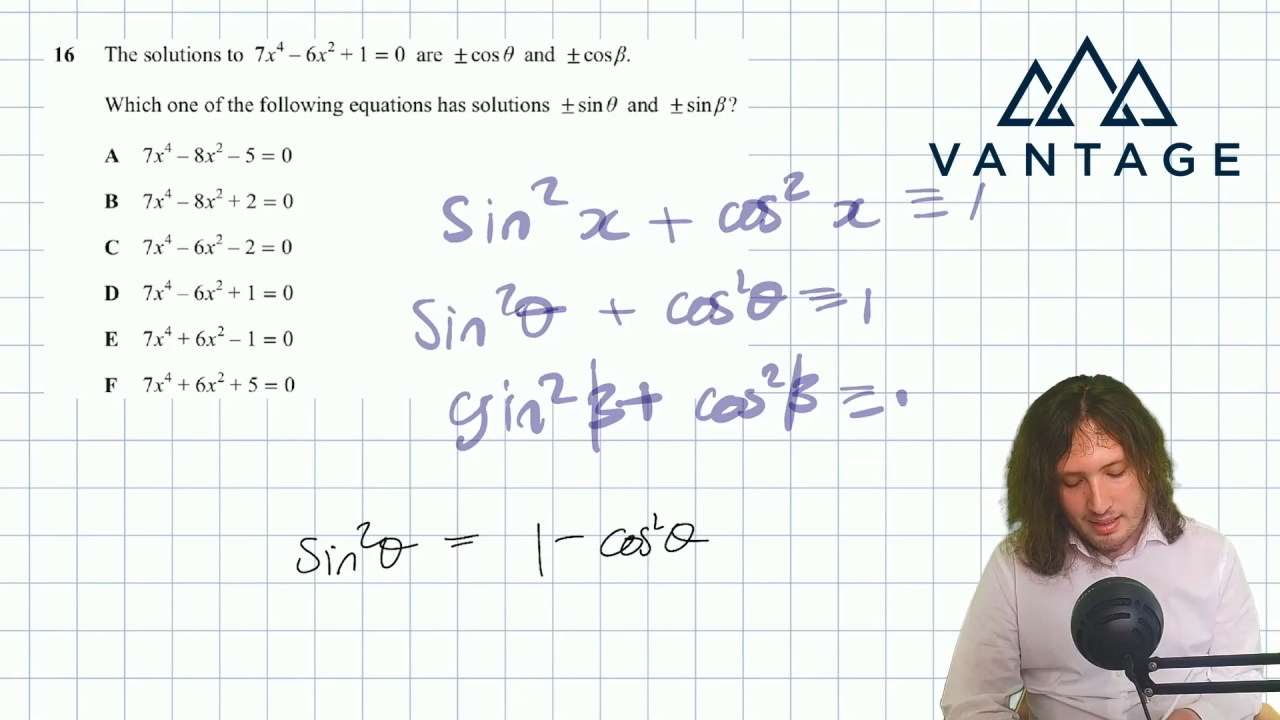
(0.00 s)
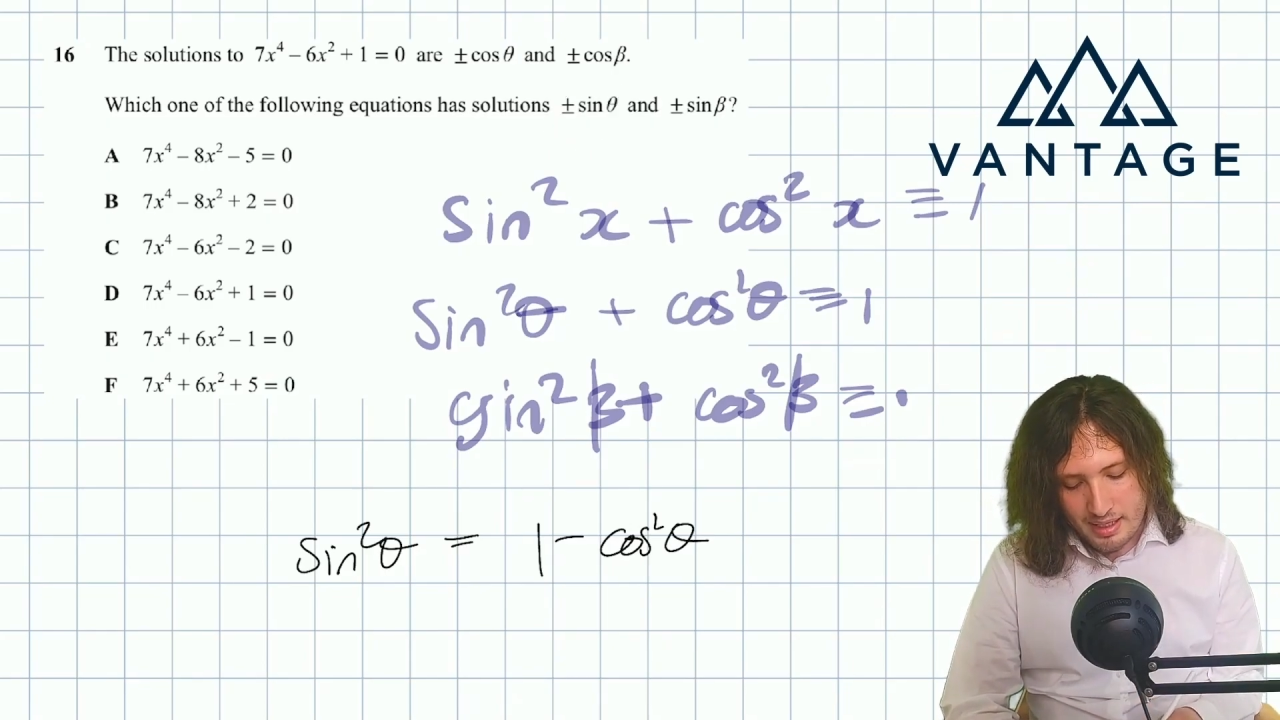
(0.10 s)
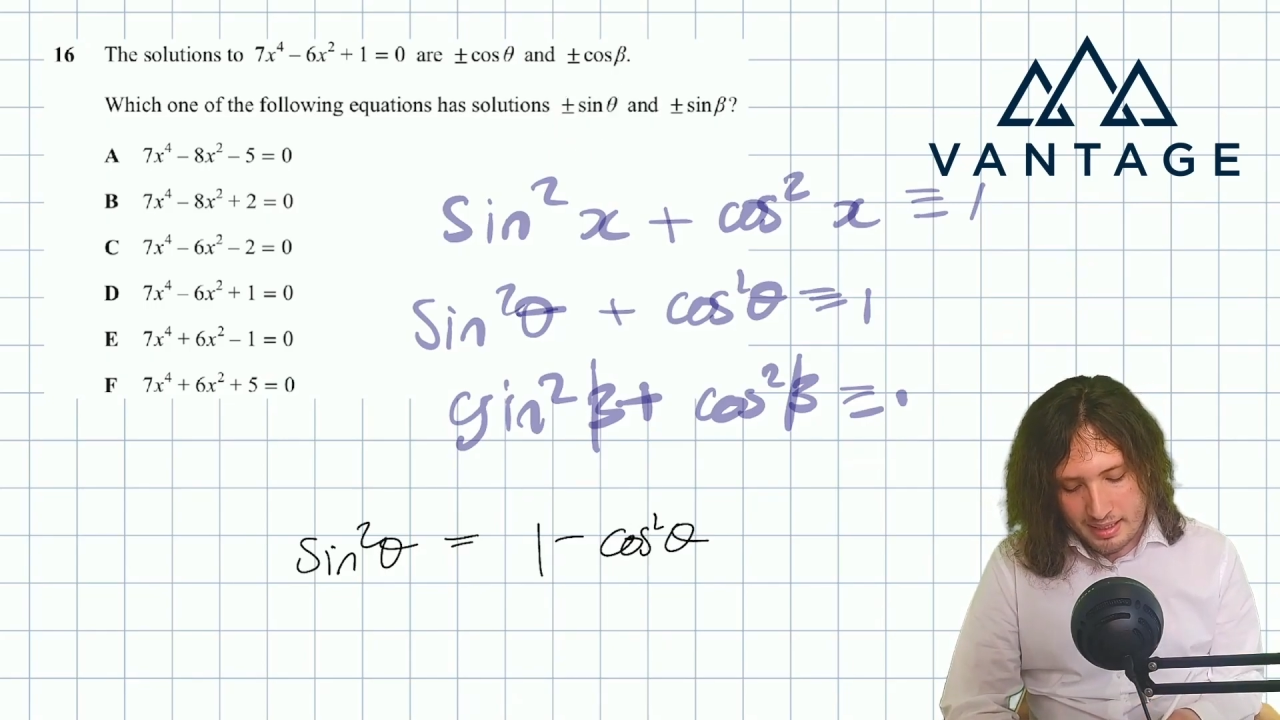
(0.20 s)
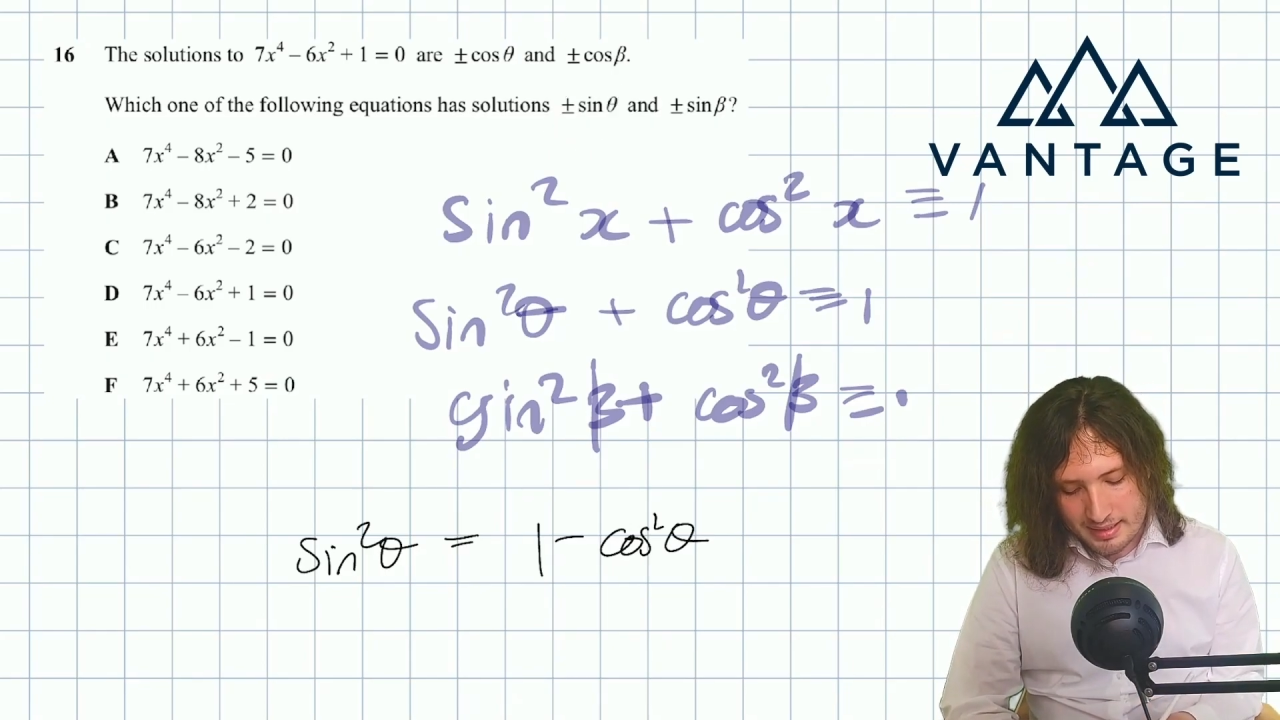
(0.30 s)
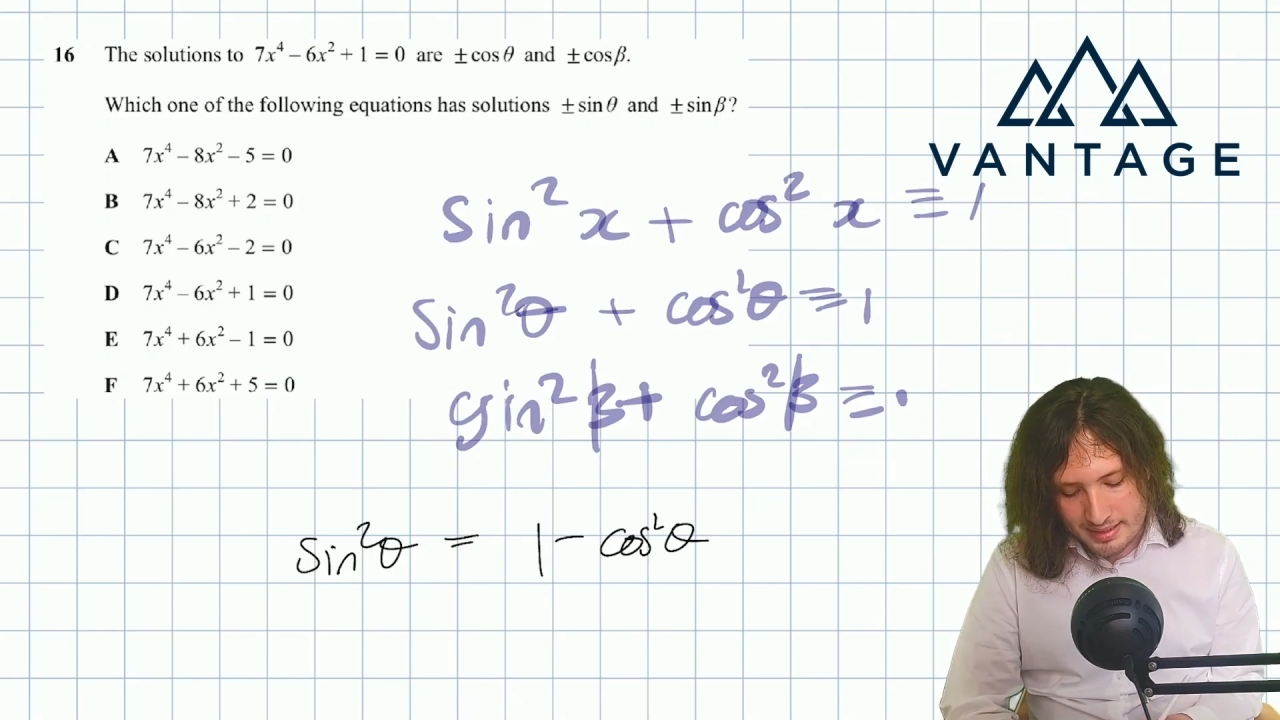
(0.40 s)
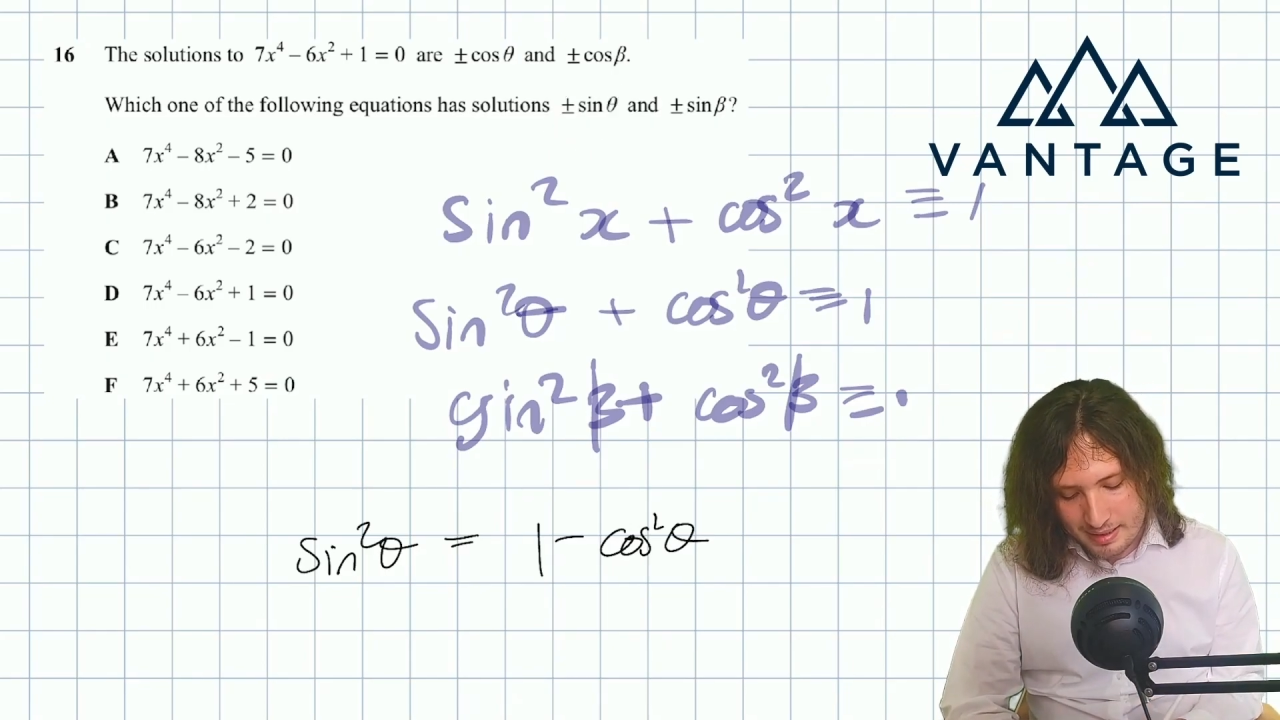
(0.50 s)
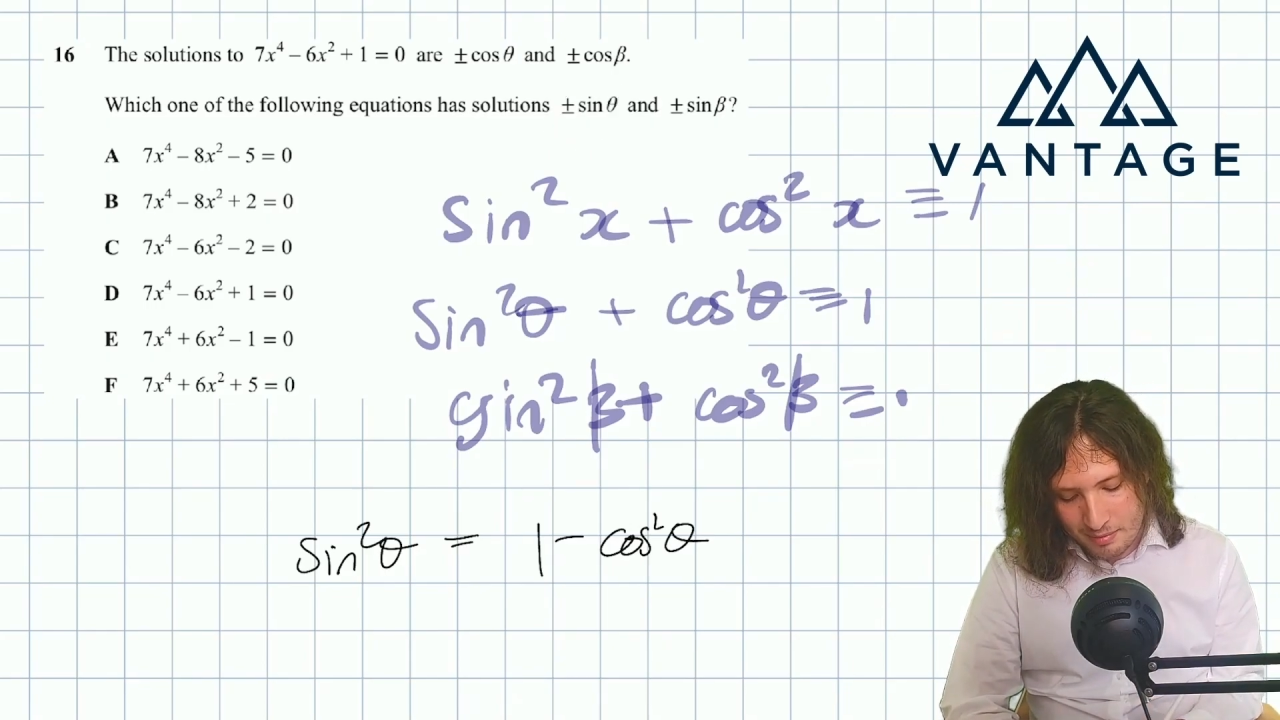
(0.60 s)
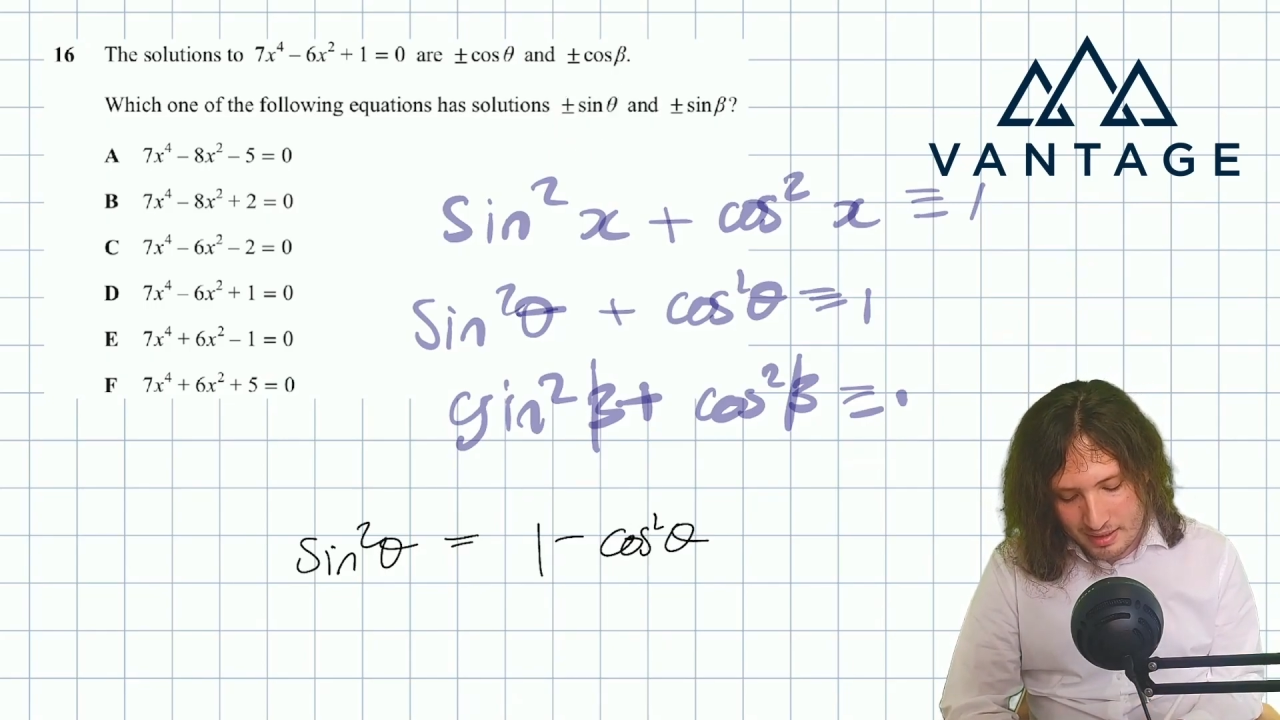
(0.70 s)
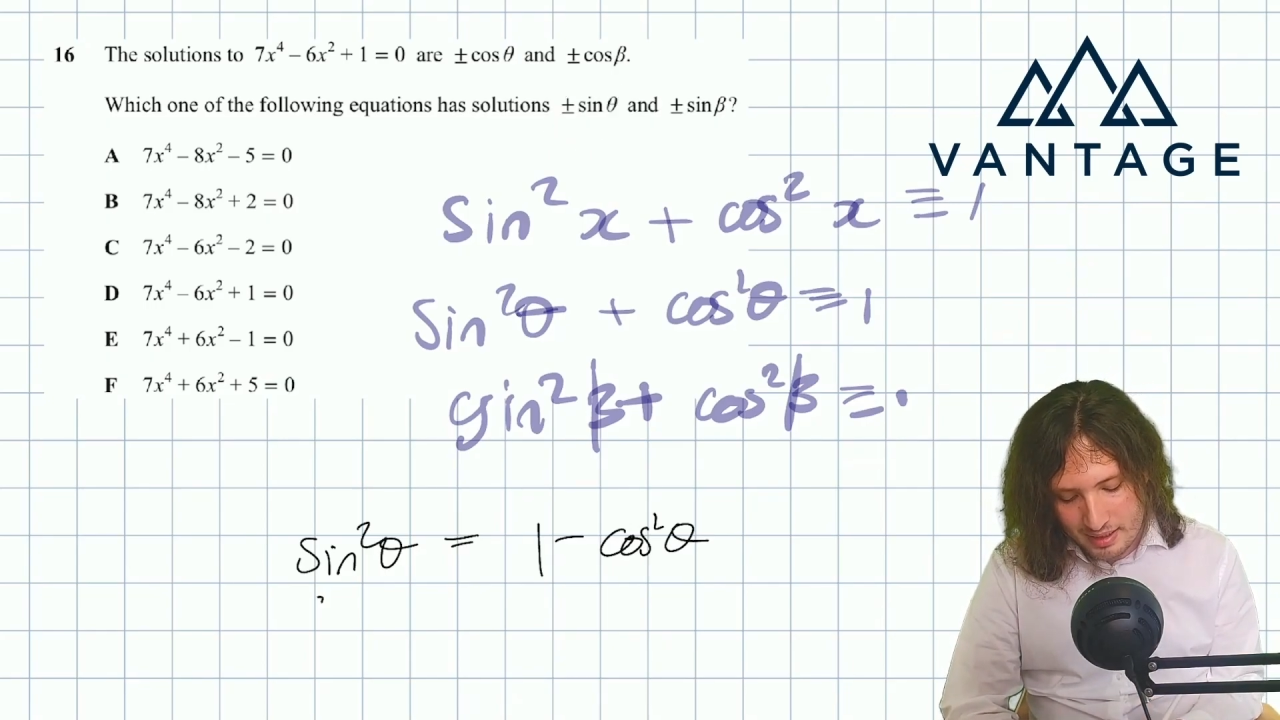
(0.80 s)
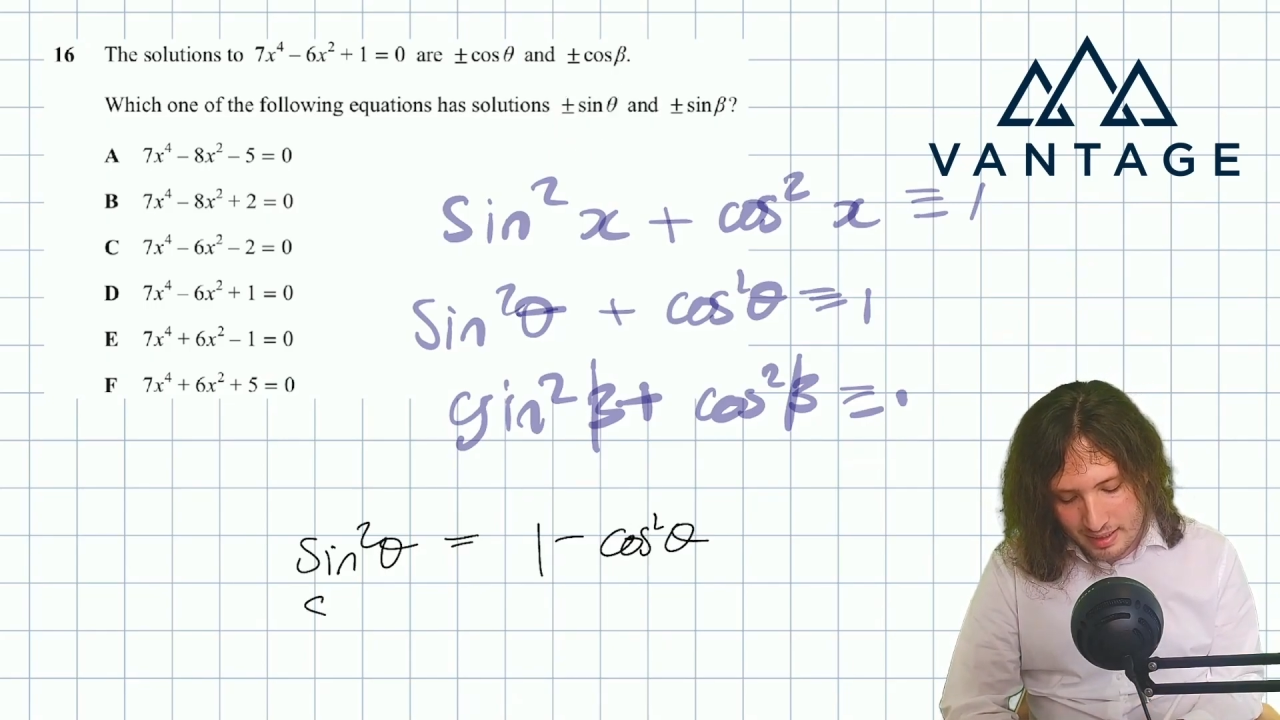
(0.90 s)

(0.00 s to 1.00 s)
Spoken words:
And similarly,